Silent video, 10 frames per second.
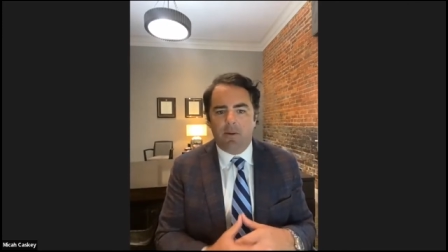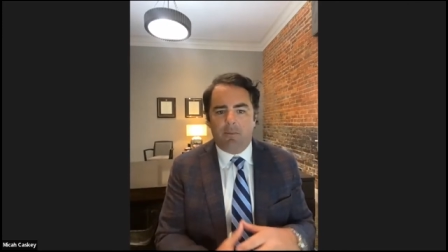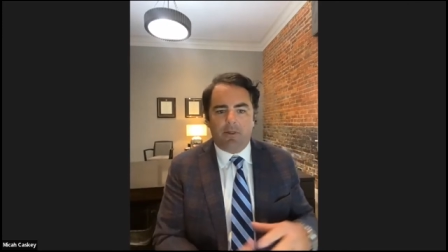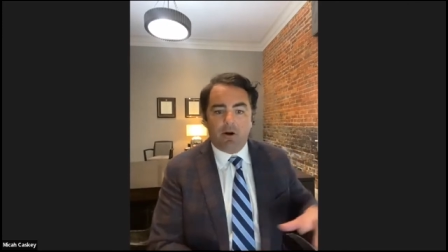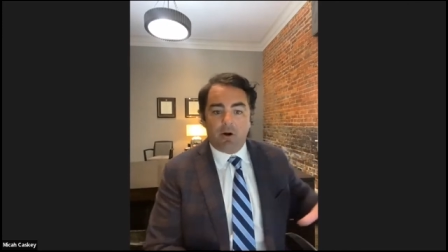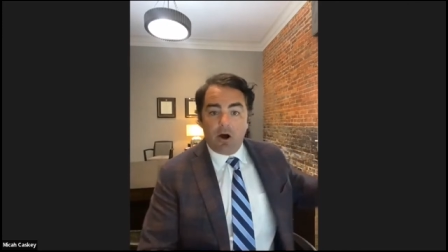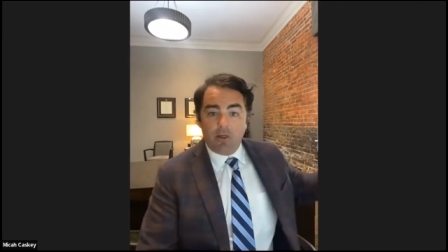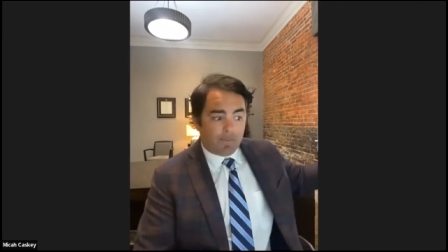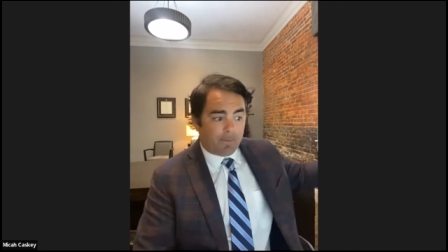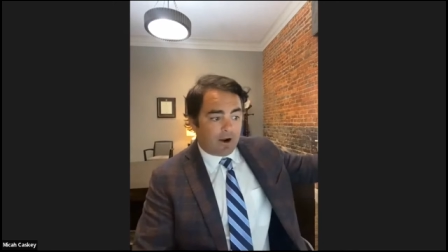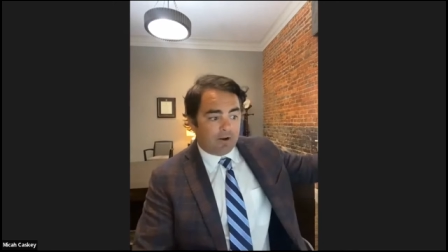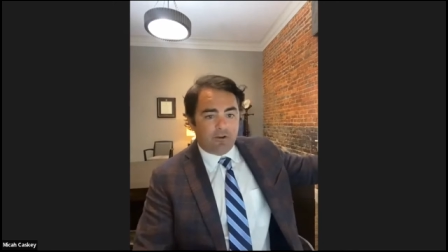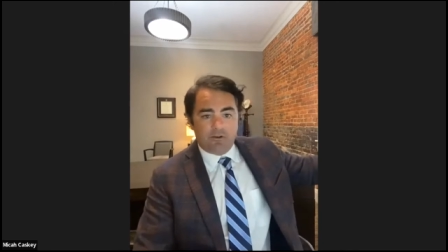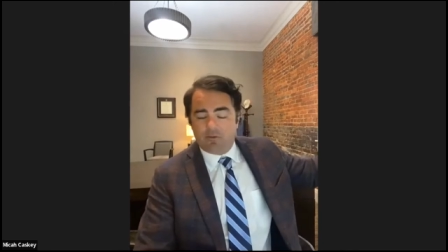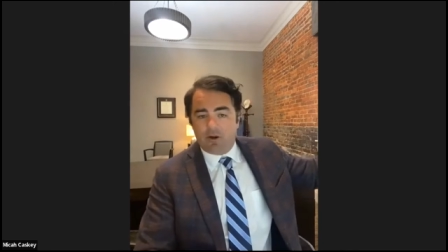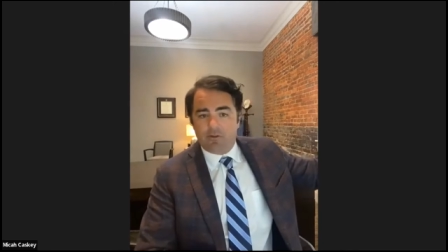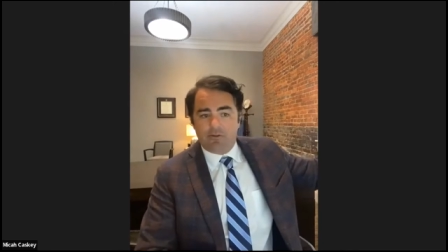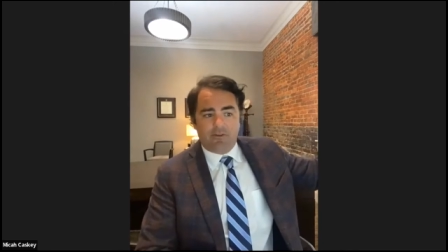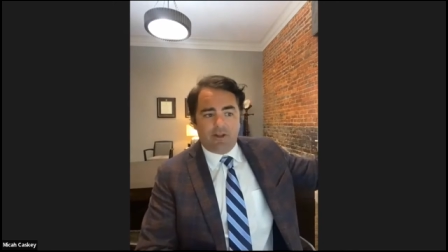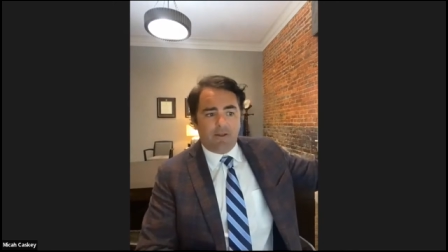but there are other projects around the
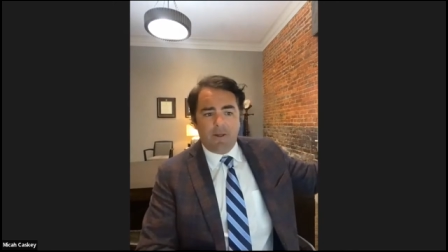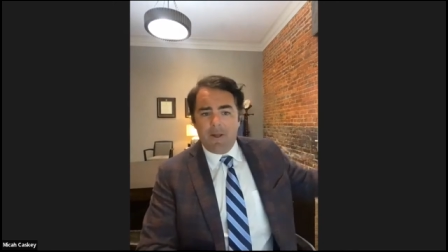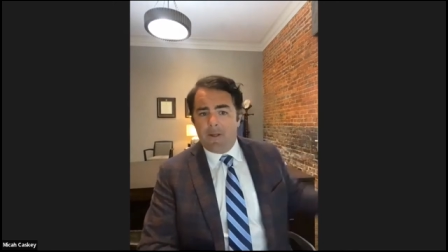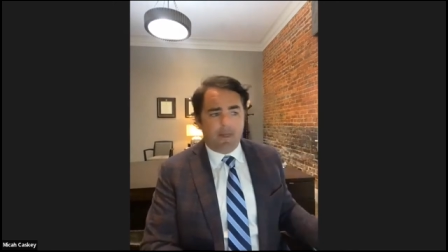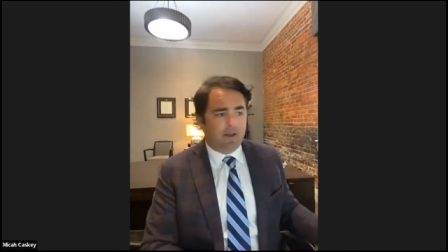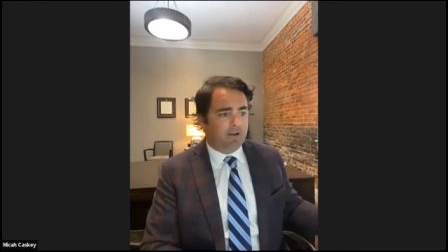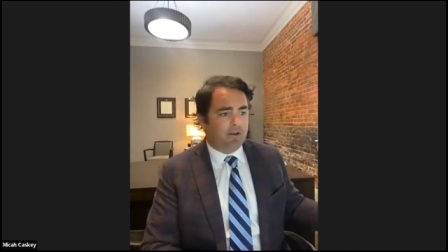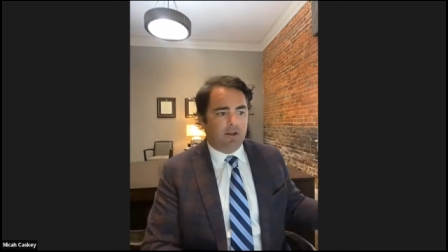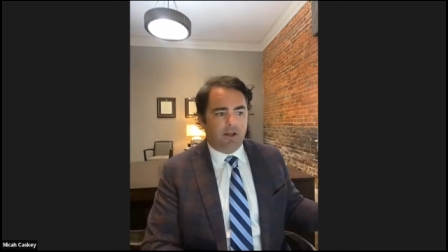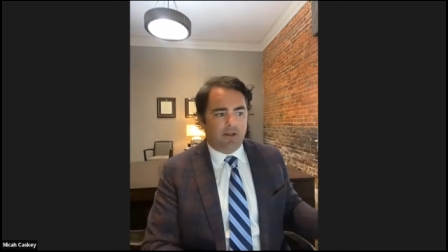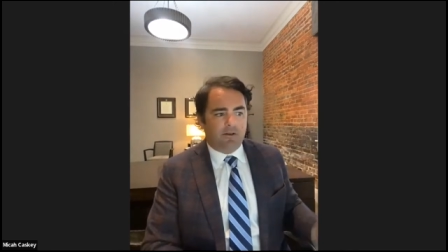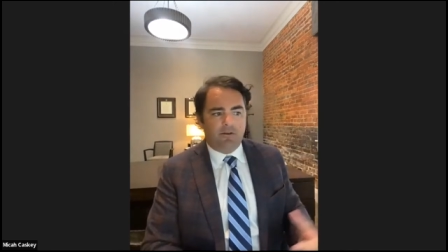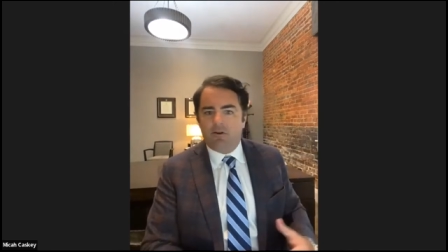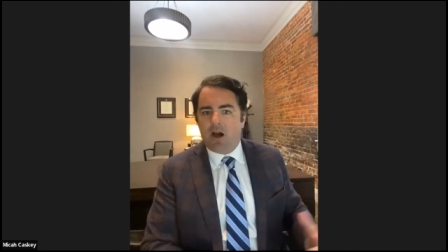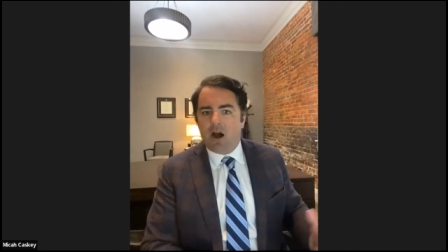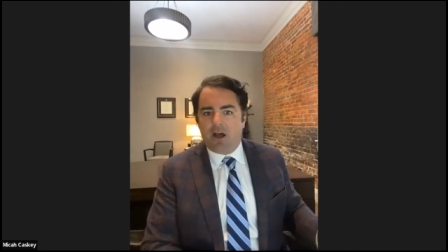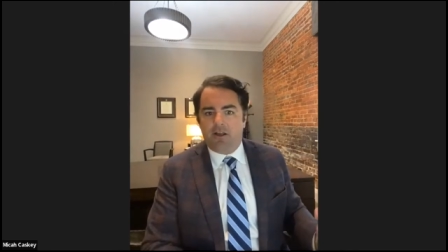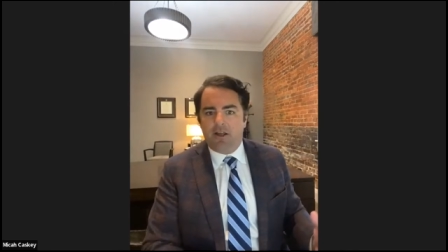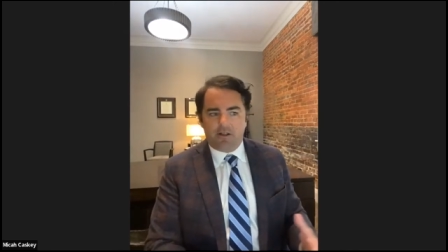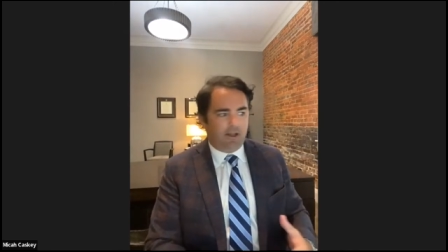state that dear God,
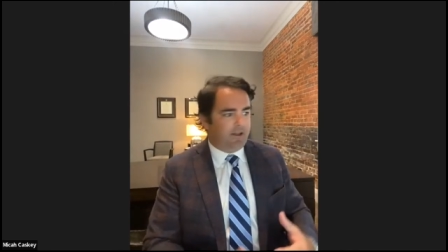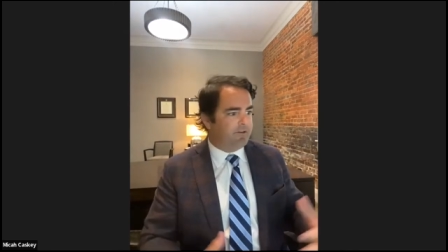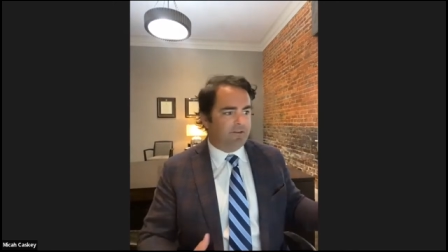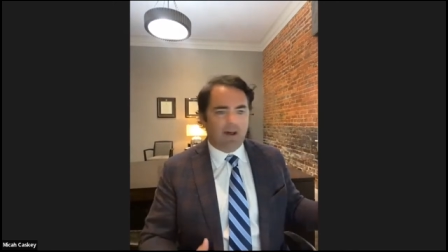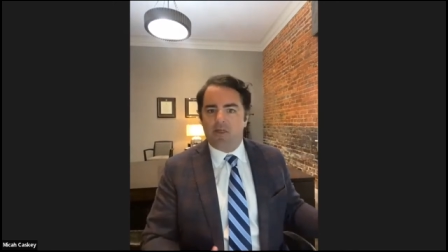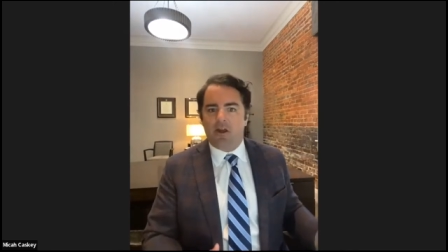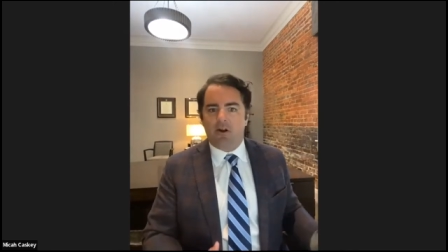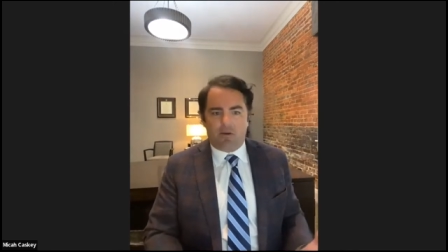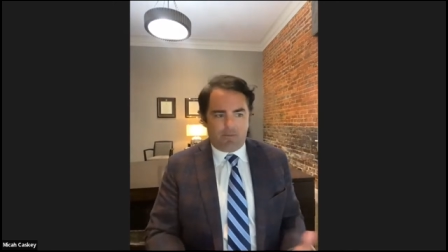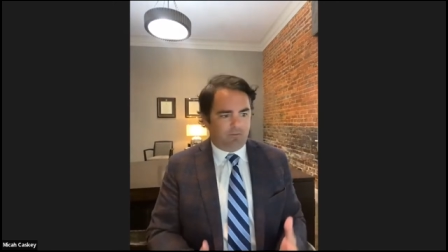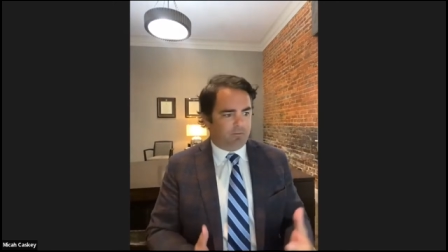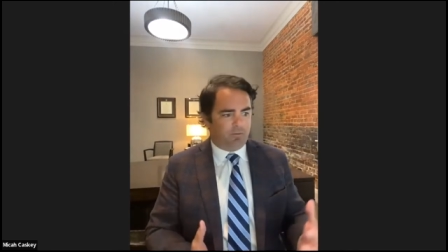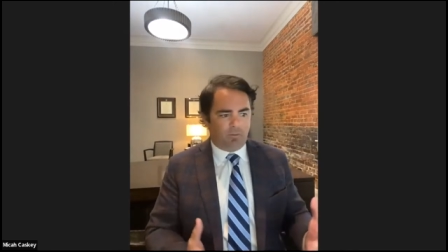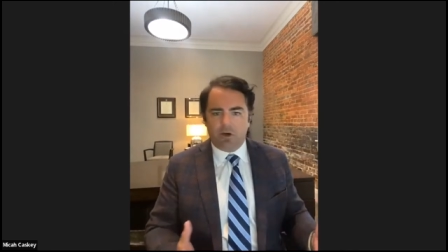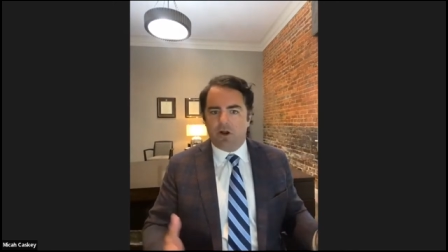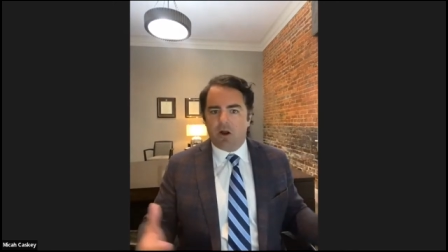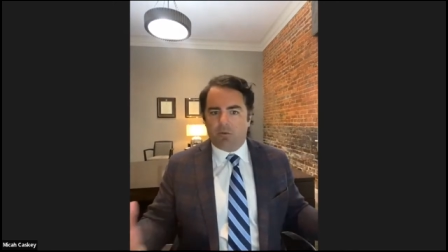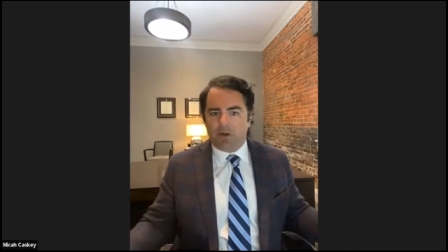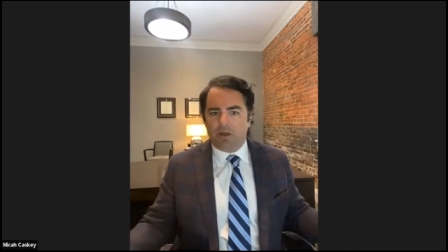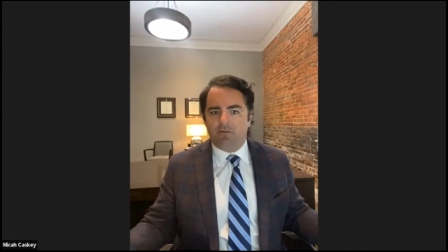it, it is not that. hard. I mean, we're not
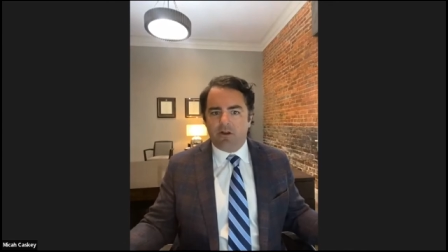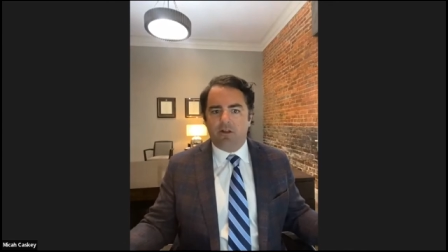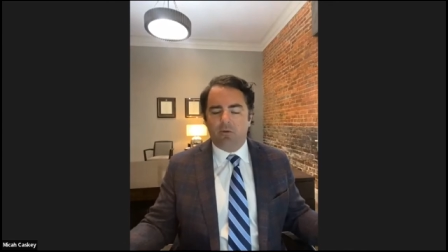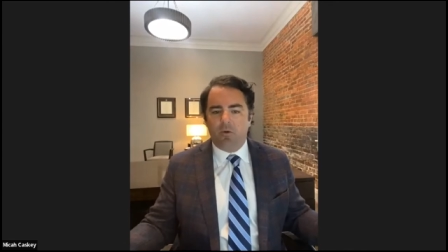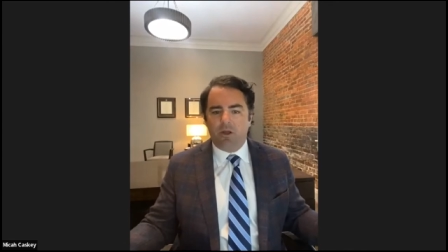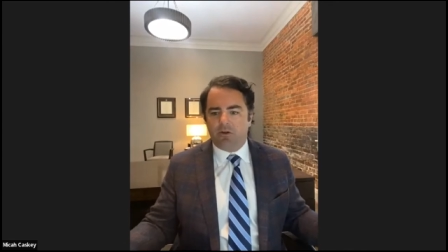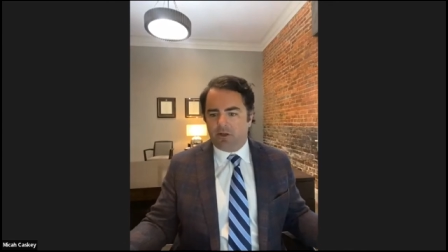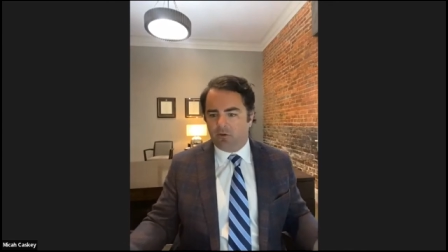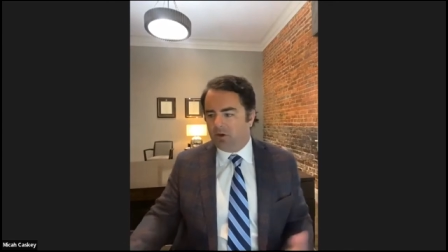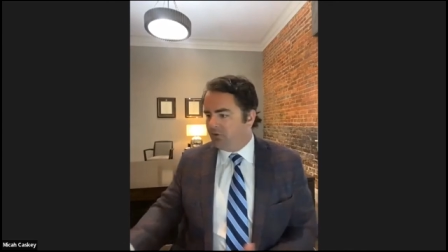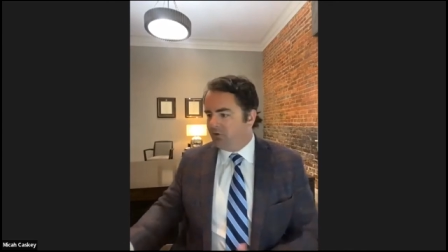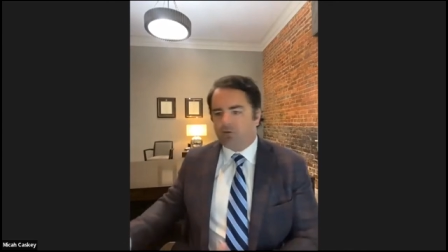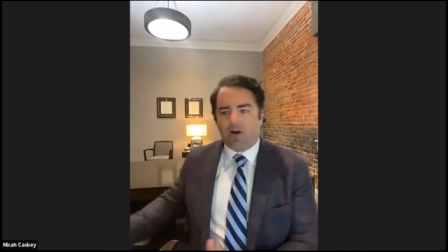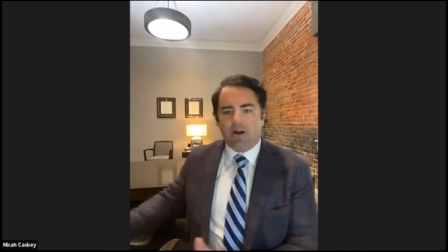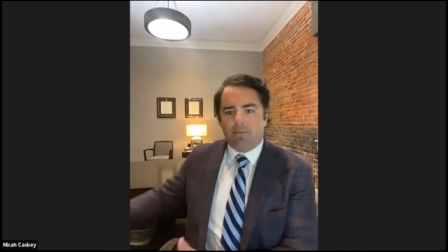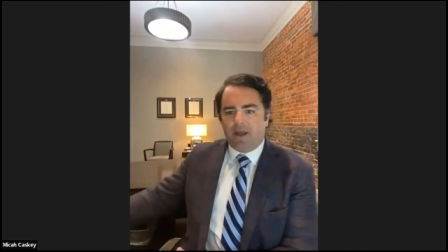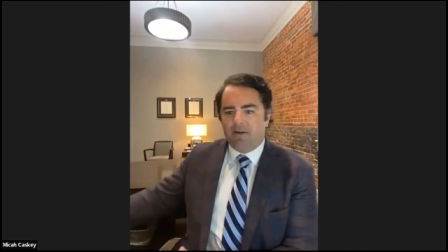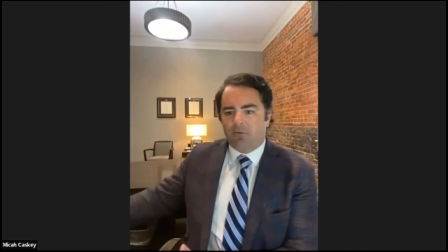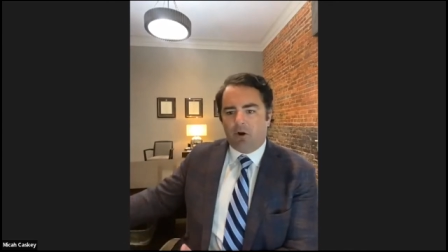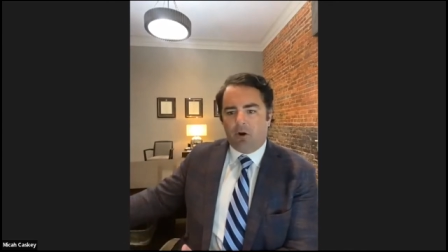reinventing the wheel here. We are just trying to pave
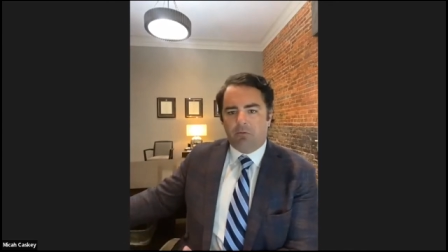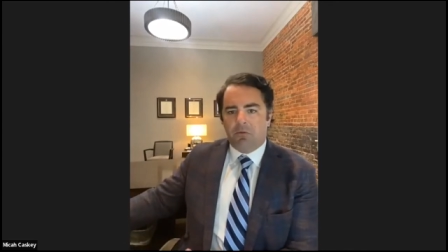a road.